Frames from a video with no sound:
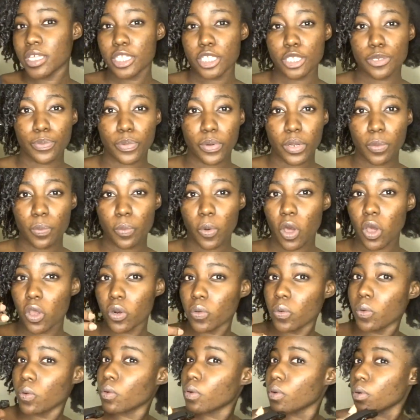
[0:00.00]
spray
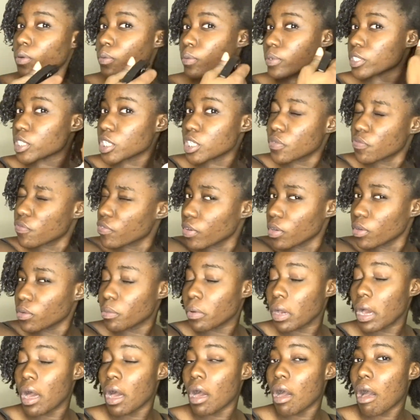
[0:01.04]
bottle, which is filled
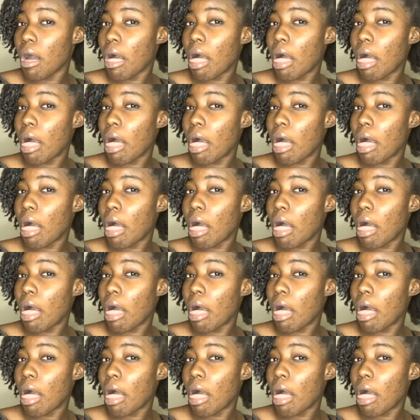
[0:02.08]
with